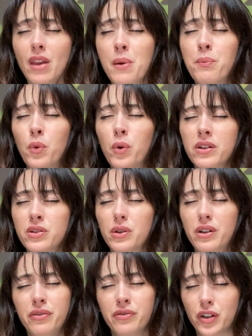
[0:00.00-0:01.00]
more sort
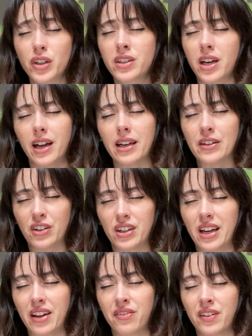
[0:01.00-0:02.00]
of fertile in your
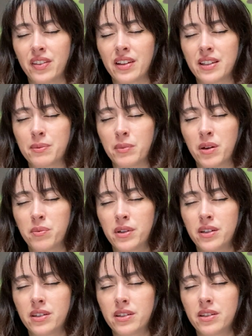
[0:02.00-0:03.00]
life at this moment.